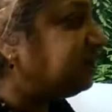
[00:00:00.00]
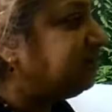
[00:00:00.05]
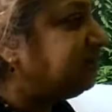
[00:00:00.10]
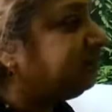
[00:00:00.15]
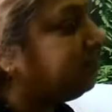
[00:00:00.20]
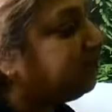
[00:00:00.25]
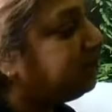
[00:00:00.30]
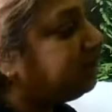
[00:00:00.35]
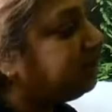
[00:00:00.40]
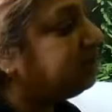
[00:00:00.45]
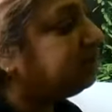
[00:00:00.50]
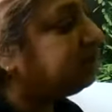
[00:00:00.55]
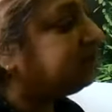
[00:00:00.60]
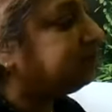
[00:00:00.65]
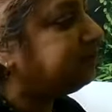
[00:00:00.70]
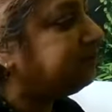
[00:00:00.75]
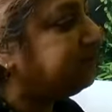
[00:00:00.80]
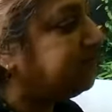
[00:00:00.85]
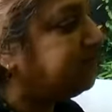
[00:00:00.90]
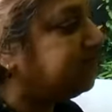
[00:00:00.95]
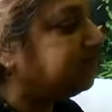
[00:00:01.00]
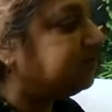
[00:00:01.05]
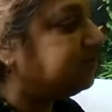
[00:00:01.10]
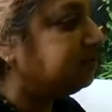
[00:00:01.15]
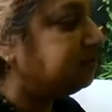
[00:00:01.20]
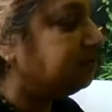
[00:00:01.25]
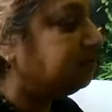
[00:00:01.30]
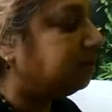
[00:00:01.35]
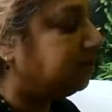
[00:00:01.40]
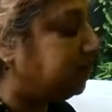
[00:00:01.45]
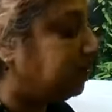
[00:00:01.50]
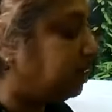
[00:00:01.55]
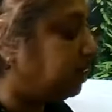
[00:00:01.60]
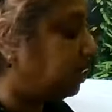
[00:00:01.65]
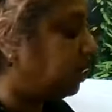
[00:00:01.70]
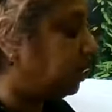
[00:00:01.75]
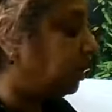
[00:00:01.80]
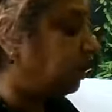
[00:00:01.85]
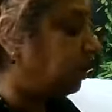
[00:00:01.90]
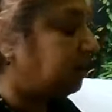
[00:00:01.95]
See, what you're doing is you're
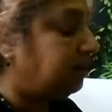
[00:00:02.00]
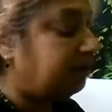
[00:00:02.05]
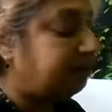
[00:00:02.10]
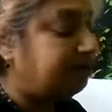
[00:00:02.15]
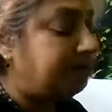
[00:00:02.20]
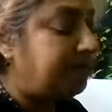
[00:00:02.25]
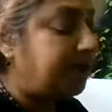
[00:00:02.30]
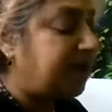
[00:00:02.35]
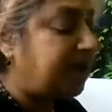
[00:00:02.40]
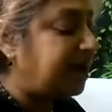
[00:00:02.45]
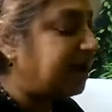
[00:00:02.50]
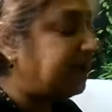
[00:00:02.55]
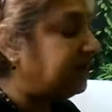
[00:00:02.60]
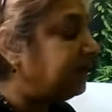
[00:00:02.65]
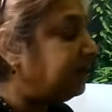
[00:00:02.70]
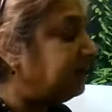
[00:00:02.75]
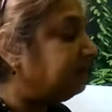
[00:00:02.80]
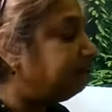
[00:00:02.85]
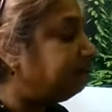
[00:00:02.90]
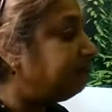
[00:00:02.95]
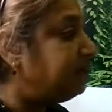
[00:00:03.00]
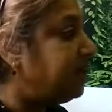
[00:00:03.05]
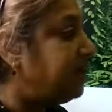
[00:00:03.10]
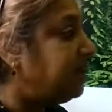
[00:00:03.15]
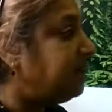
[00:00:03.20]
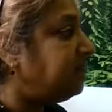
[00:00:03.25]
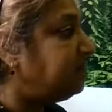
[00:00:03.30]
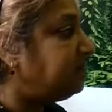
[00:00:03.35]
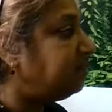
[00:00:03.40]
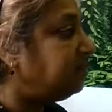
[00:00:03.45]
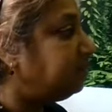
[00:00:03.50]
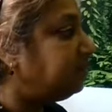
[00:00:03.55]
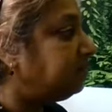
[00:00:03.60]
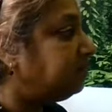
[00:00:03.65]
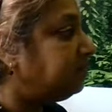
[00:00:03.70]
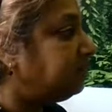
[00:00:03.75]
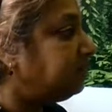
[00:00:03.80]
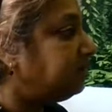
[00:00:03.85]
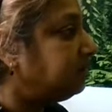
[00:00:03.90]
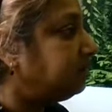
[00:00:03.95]
combining pain
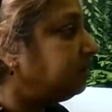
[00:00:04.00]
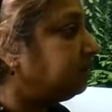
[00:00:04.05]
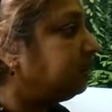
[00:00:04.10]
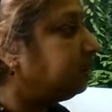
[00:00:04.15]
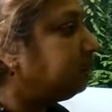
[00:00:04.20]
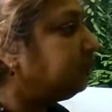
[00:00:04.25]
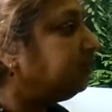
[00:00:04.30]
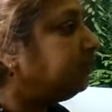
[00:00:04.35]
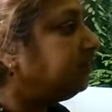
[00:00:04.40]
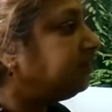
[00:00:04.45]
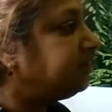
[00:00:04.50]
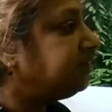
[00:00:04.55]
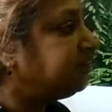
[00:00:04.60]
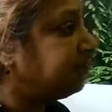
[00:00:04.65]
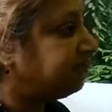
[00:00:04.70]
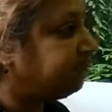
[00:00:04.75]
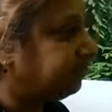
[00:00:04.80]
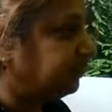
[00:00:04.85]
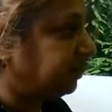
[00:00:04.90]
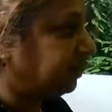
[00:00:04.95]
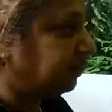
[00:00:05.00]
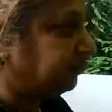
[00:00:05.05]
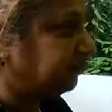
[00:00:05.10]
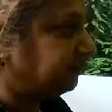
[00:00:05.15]
with suffering,